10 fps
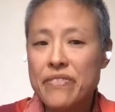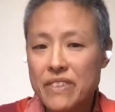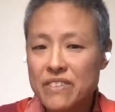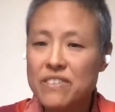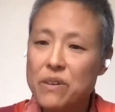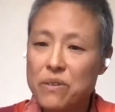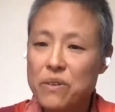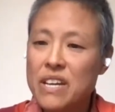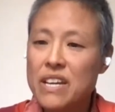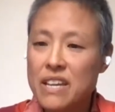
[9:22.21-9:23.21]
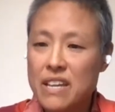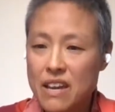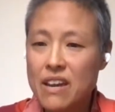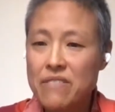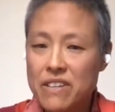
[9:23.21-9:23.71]
And so
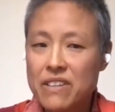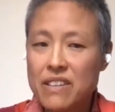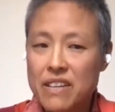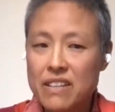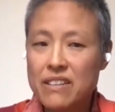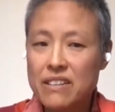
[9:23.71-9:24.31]
I feel that